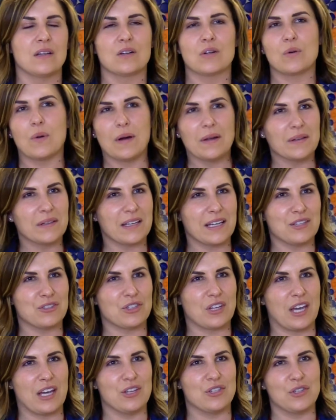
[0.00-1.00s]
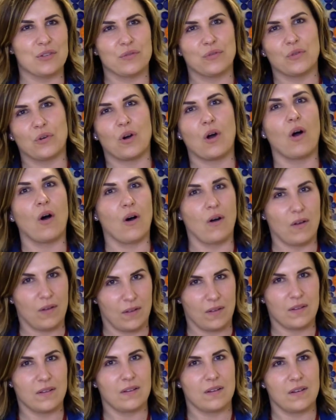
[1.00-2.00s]
quality education for
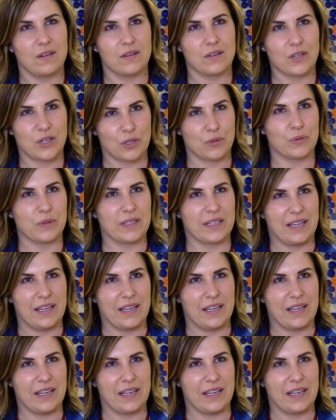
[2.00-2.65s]
all Kirkwood